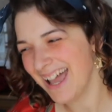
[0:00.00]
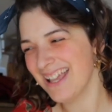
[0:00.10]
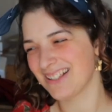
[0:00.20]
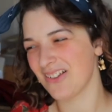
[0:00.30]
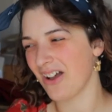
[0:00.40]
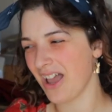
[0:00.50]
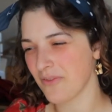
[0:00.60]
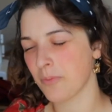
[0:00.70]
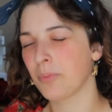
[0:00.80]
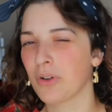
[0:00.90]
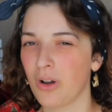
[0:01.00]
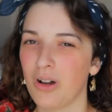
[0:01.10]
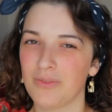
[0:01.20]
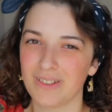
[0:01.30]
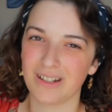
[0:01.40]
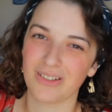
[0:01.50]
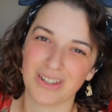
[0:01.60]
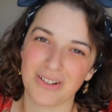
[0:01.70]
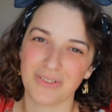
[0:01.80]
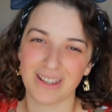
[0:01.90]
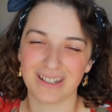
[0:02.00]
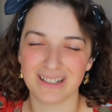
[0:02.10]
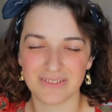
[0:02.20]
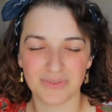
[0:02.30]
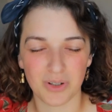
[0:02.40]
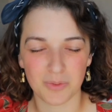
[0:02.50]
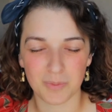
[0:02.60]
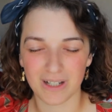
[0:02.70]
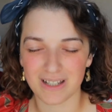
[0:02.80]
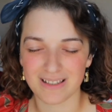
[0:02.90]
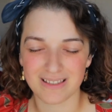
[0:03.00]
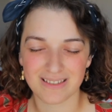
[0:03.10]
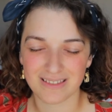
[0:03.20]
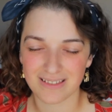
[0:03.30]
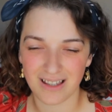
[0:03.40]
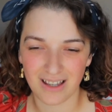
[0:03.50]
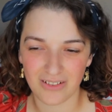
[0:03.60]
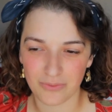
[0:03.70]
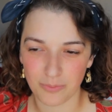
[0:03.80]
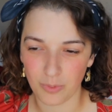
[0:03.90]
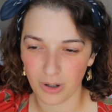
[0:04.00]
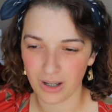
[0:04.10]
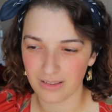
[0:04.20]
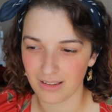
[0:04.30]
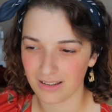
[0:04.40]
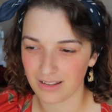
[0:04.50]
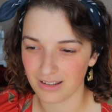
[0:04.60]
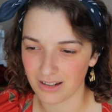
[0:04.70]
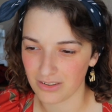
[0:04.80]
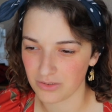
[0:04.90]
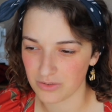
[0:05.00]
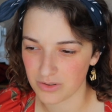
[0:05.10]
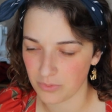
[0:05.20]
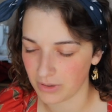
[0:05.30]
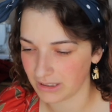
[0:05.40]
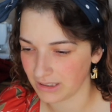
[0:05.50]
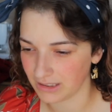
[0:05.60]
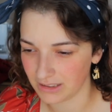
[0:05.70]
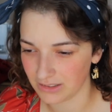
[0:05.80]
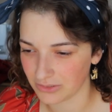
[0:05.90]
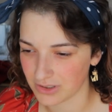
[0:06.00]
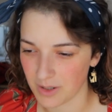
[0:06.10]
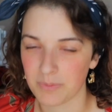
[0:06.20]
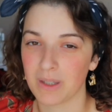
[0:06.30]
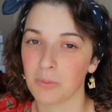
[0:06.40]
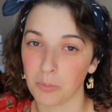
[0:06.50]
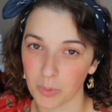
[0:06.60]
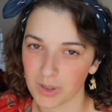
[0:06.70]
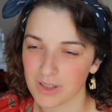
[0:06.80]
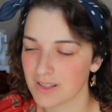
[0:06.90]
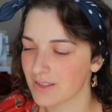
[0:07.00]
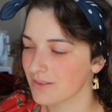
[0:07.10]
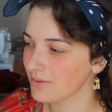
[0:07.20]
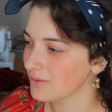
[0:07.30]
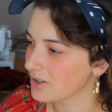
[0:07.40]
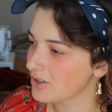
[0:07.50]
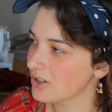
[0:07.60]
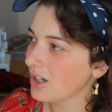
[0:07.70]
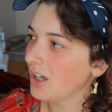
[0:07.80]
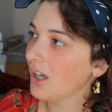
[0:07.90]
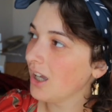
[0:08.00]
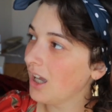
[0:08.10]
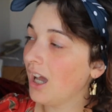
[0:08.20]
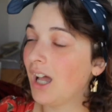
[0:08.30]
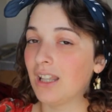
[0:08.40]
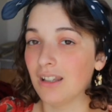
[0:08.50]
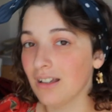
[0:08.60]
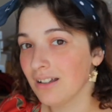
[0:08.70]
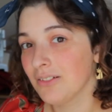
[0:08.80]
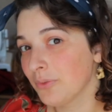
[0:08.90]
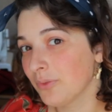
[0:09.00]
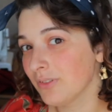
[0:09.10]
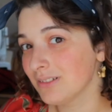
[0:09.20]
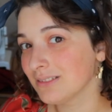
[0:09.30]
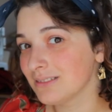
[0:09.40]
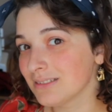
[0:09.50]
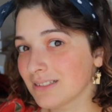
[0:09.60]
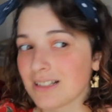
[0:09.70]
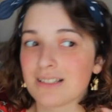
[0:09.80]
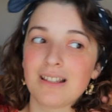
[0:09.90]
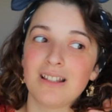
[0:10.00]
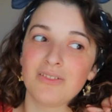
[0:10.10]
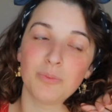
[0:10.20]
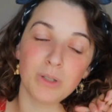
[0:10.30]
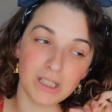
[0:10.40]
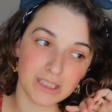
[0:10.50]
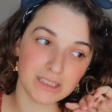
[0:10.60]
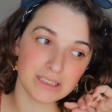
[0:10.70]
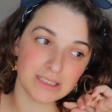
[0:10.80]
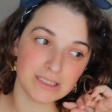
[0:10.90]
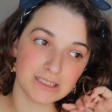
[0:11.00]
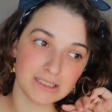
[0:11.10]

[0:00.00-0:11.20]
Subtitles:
So I have a book haul video that I really need to film because I've bought like another 20 or something books, which I love because I love books.